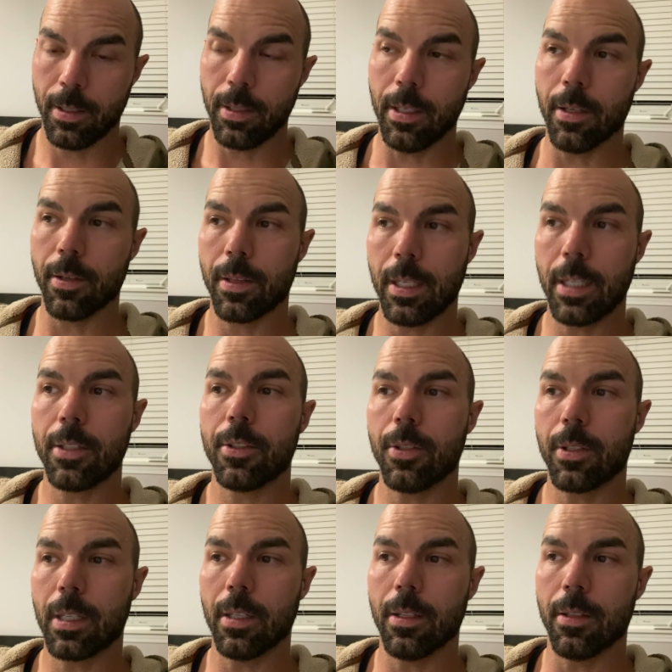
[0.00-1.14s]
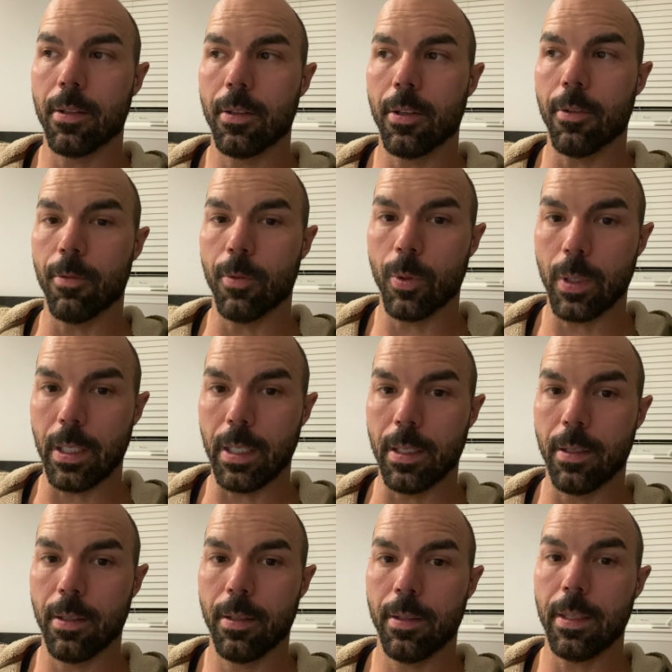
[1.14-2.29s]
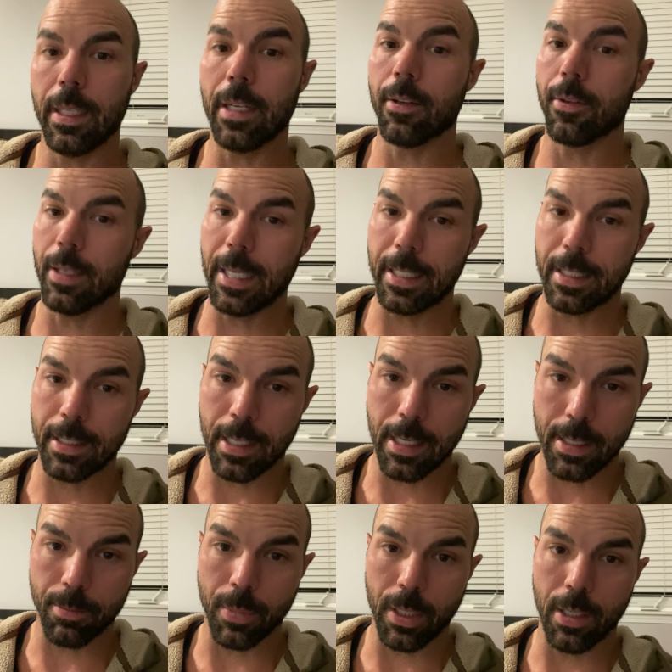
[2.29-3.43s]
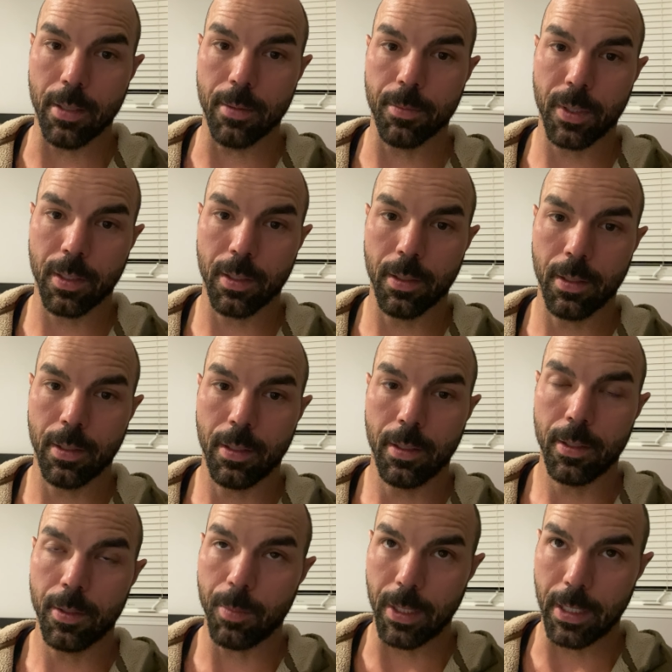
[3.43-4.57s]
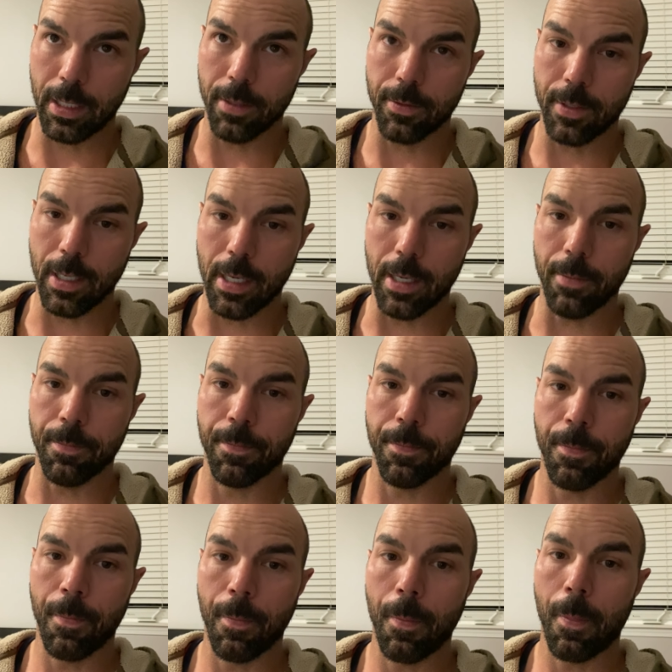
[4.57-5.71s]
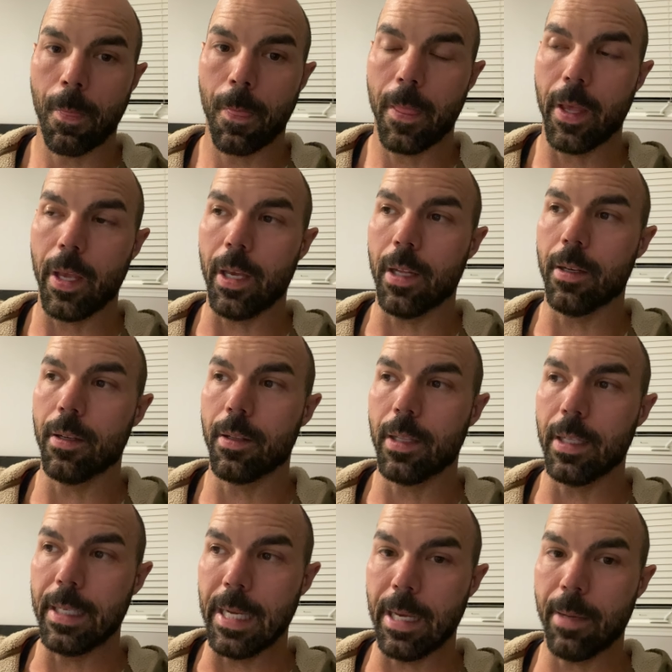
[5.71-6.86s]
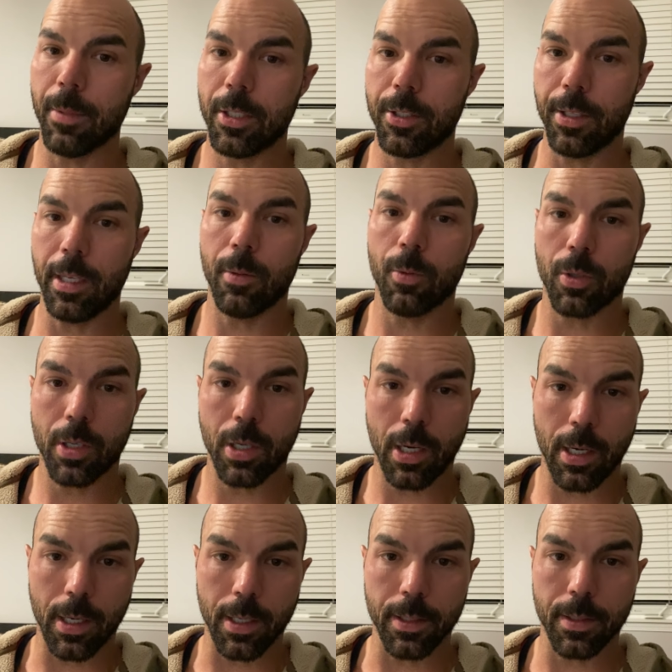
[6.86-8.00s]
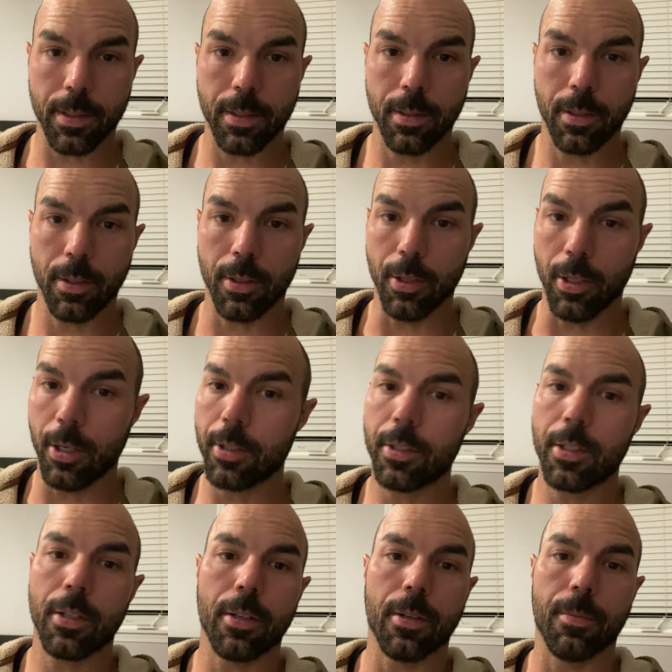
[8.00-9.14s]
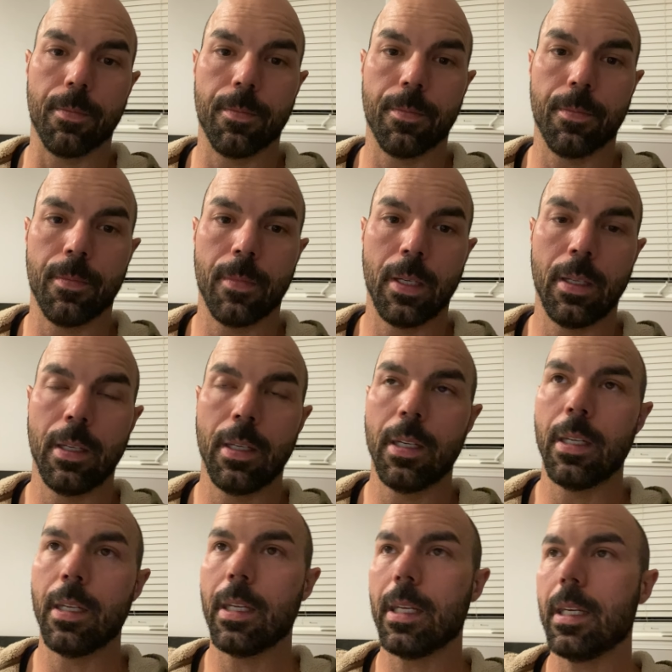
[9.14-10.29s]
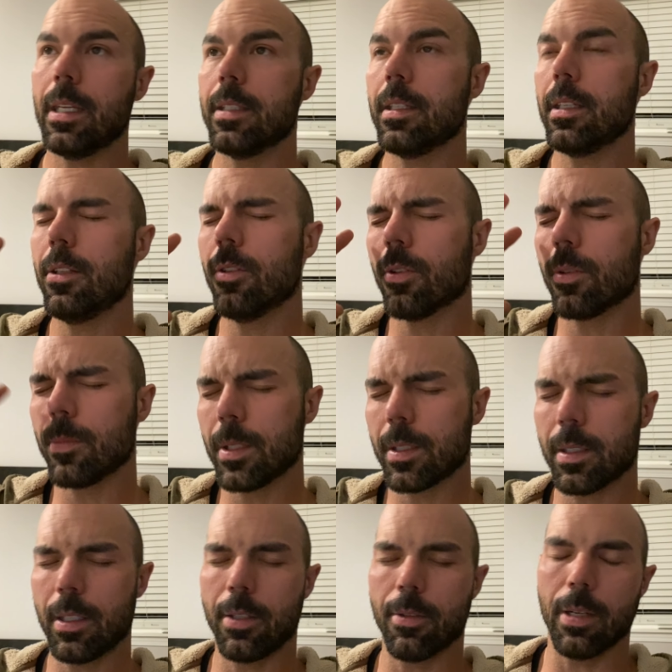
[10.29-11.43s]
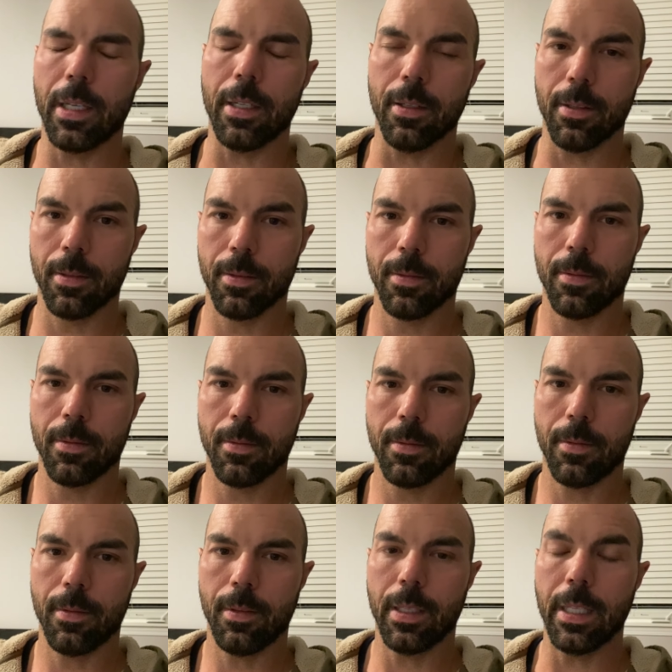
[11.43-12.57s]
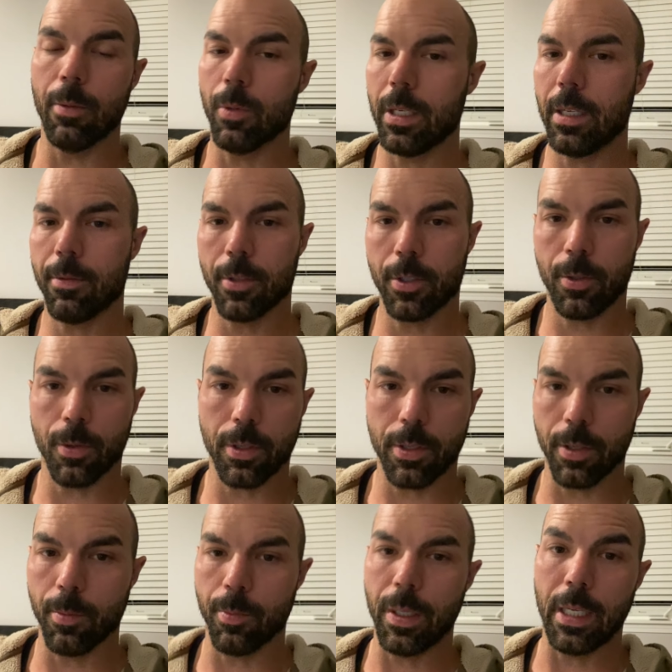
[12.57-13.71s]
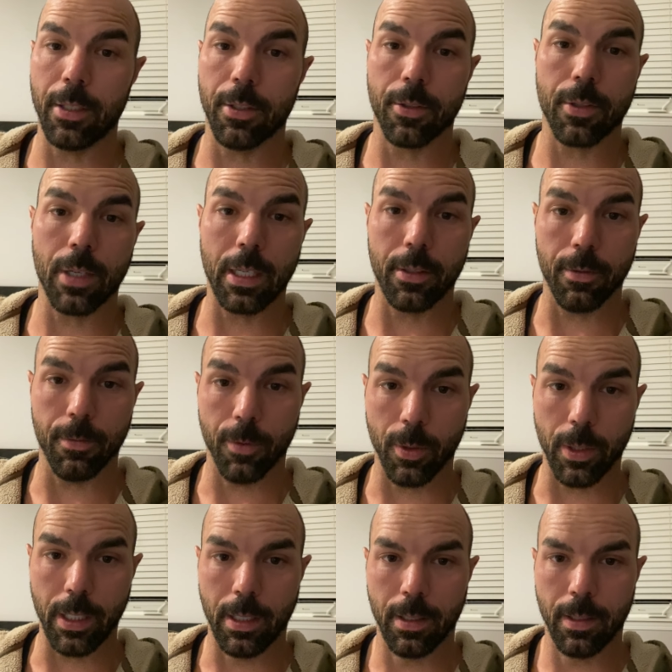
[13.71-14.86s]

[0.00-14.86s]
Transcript: There are things you can avoid that are like time bombs, speaking of time, and the damage they will cause long term is enormously greater than whatever short term pain you're trying to avoid.